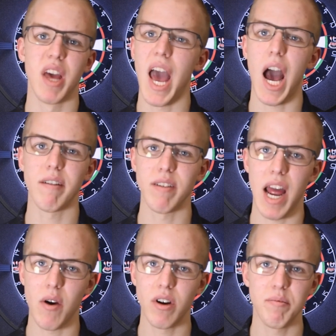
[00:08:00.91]
half an
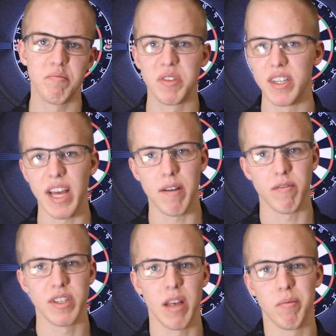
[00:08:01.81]
hour, sit down for
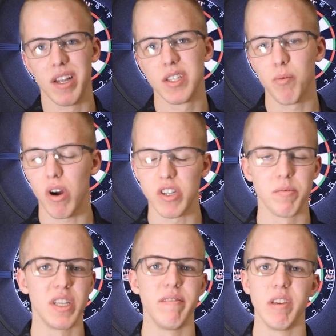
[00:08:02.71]
10 minutes, watch some
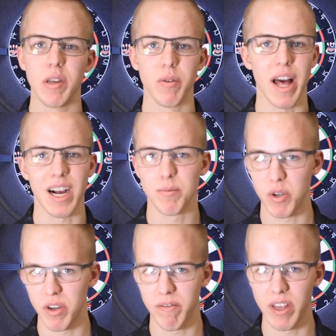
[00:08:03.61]
TV, relax,
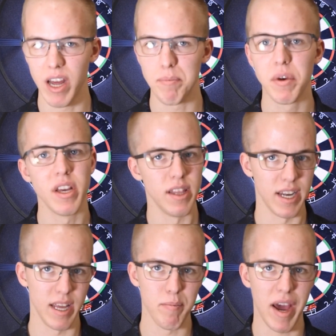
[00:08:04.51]
put your feet up,
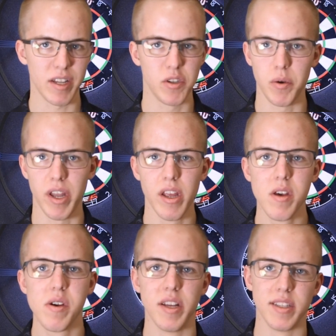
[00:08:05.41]
and get back to it.
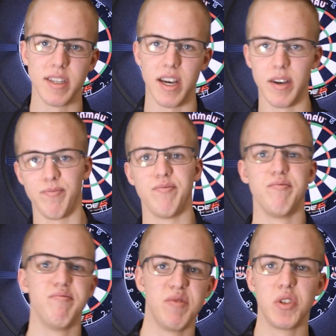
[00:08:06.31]

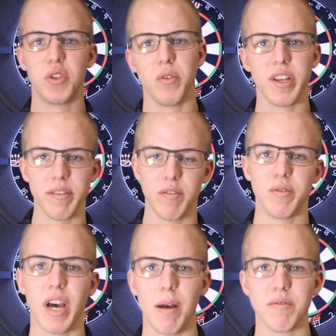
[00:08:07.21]
Do this a few
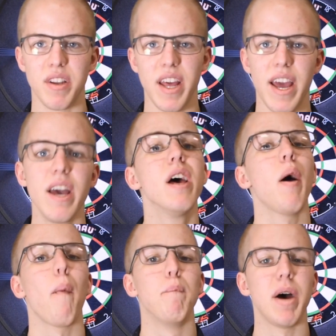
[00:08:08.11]
times a day.
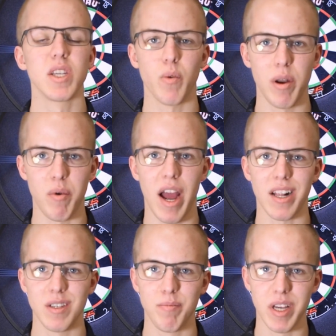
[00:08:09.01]
Best way to
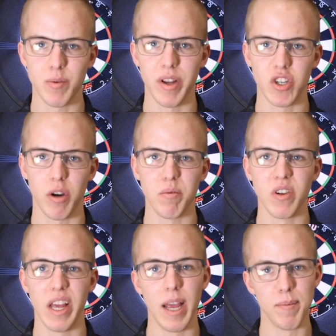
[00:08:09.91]
practice, best way to sharpen
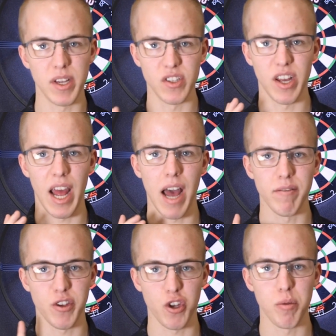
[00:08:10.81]
your game, because you can have
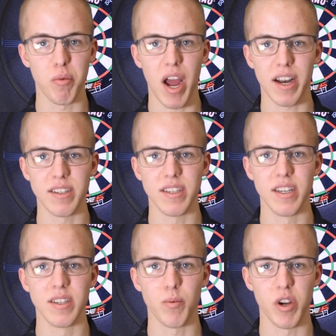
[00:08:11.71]
good
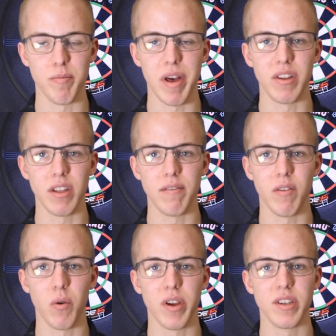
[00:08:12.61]
practices where you're mentally
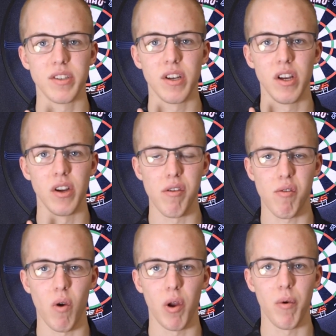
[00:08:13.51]
focused, you're
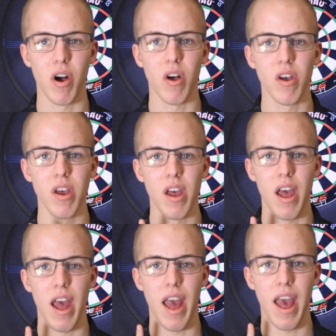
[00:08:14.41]
throwing well,
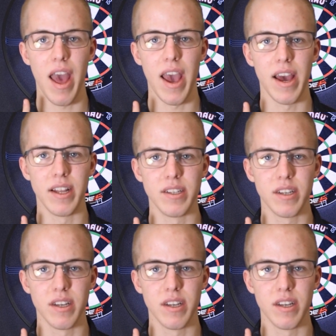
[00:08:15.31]
and